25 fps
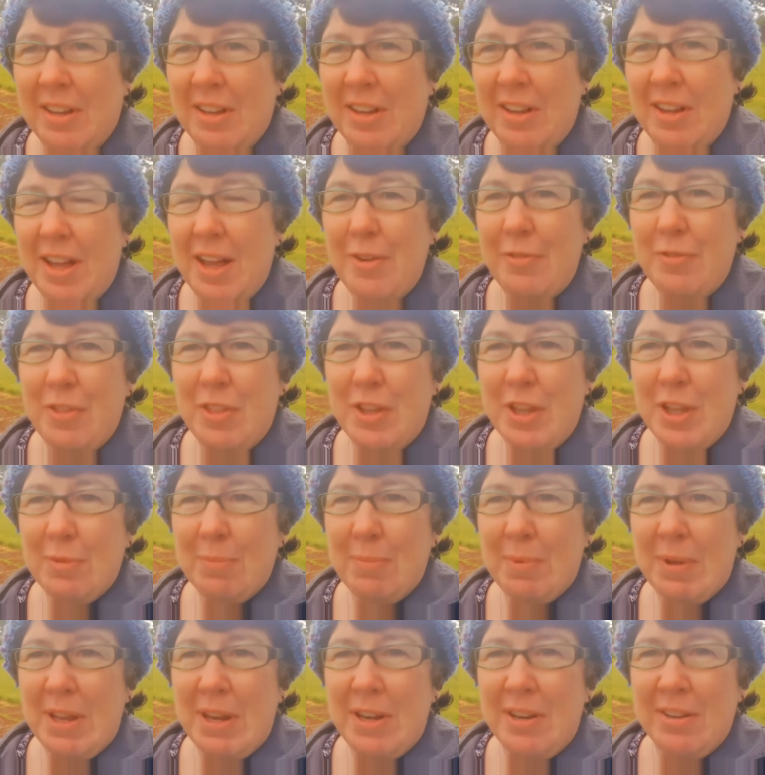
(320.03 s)
Uh,
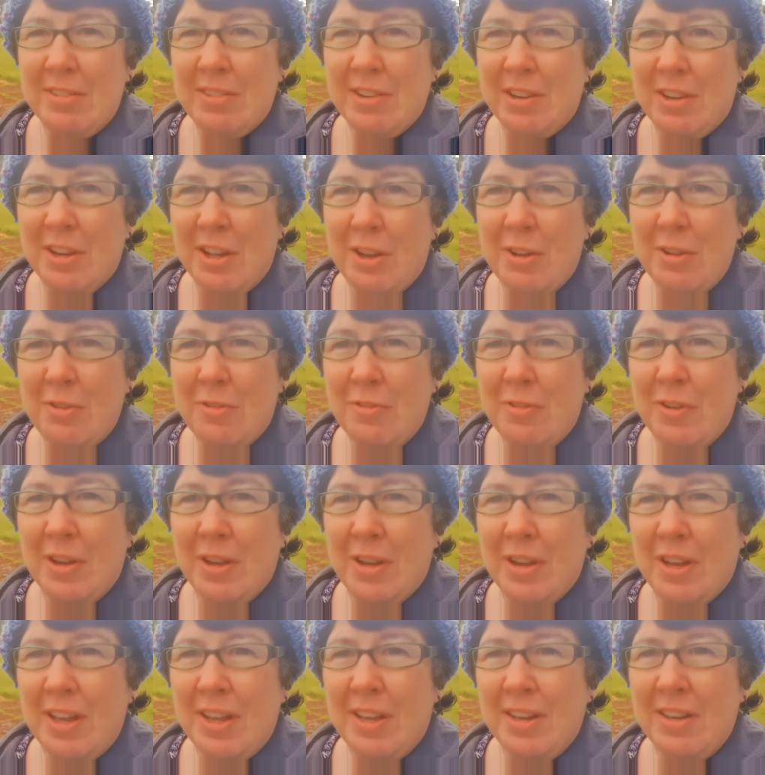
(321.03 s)
everything's been dug
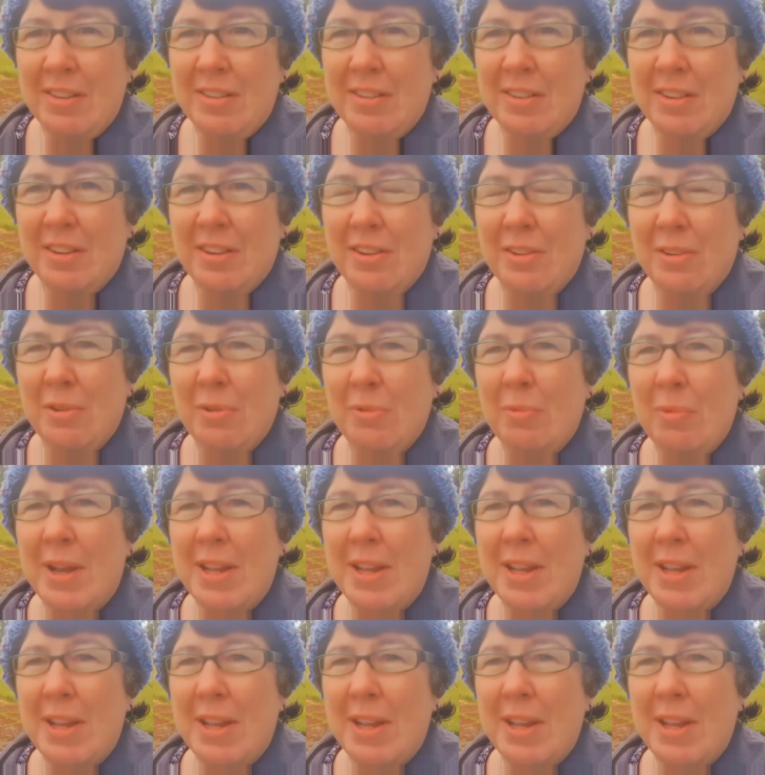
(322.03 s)
over and uh,